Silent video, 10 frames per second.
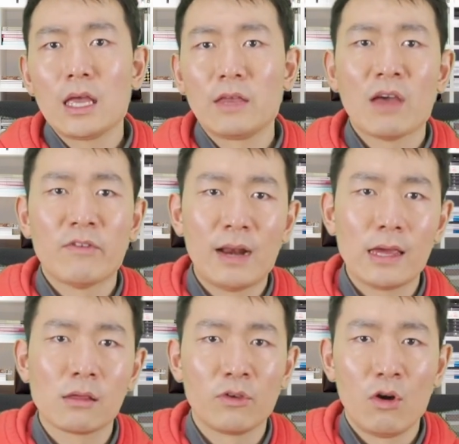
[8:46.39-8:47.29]
If you have a
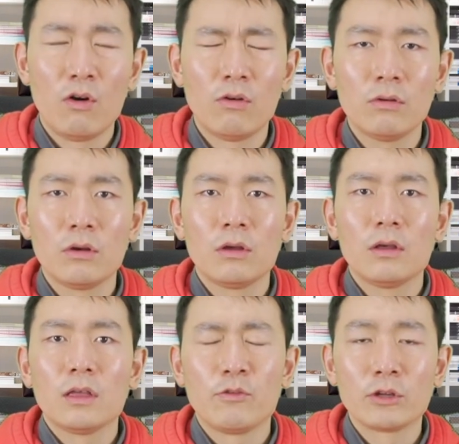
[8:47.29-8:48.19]
place of your own,
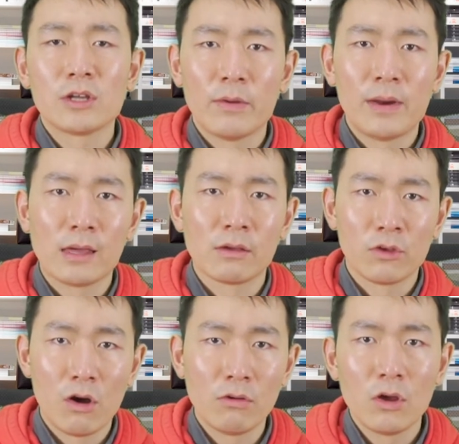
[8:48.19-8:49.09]
if you want to have a place of
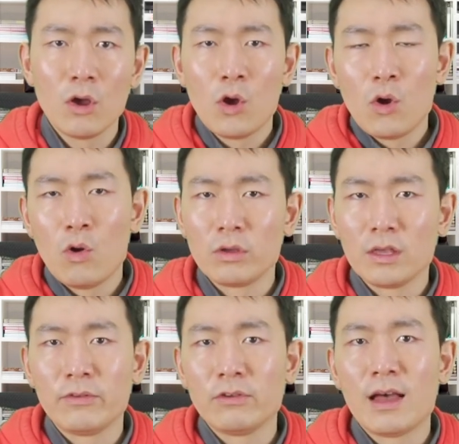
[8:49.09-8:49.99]
your own, or
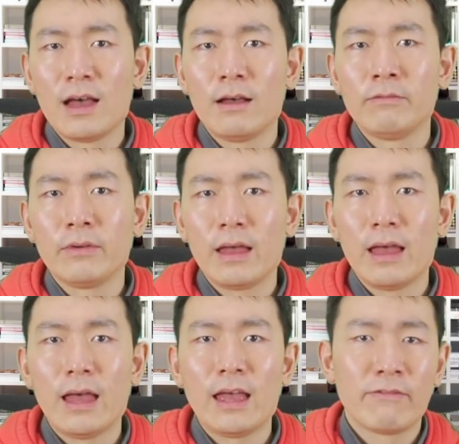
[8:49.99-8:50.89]
if you have
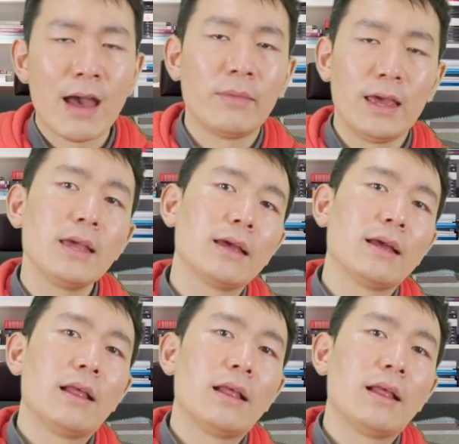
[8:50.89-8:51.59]
a family,